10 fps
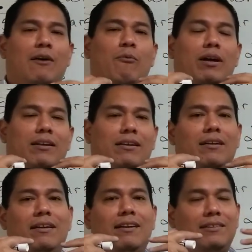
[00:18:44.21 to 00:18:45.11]
I want
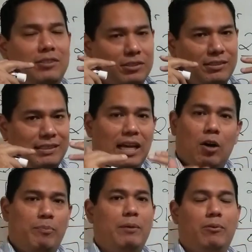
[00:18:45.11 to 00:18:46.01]
to just
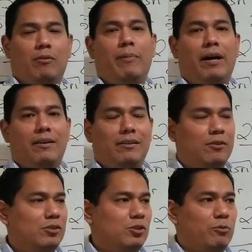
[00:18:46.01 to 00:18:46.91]
tell people about it. You
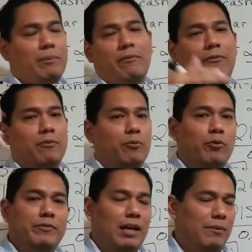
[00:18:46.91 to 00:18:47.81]
know, scream it from the
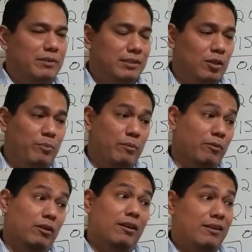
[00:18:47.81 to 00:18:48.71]
rooftops and tell people,
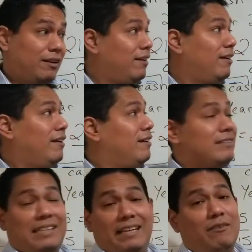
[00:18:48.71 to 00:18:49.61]
look
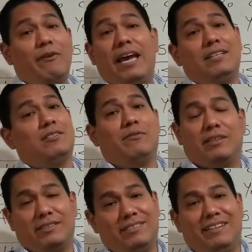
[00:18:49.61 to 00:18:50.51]
take advantage of this.